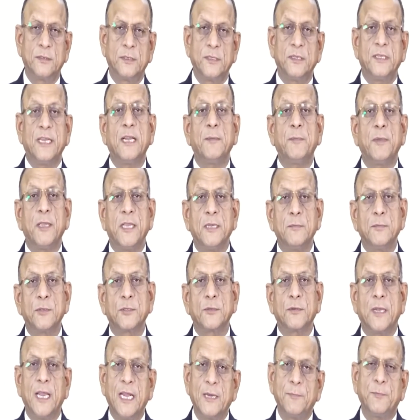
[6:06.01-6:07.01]
They'll be able
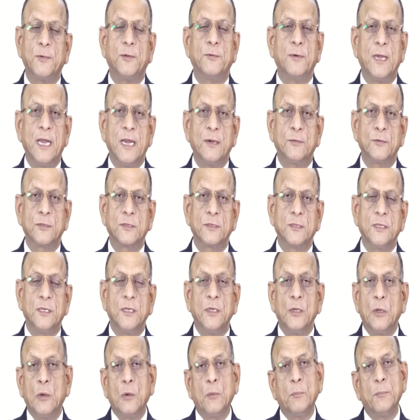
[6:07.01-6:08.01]
to help you out
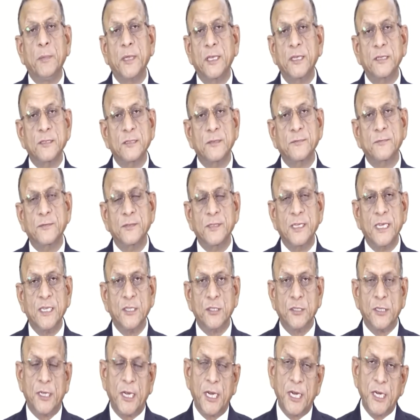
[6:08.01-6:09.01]
because of
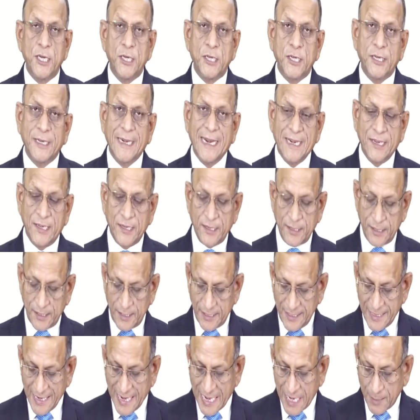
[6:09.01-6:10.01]
such integrated
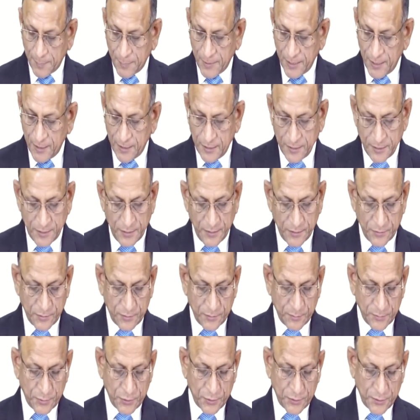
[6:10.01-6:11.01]
ERP
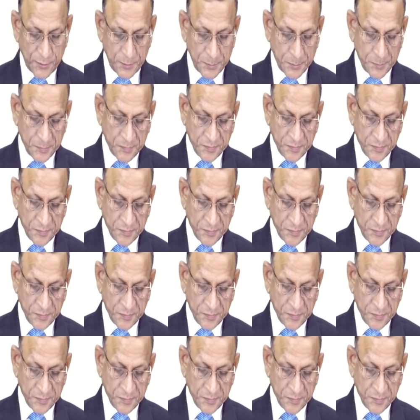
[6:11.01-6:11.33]
systems.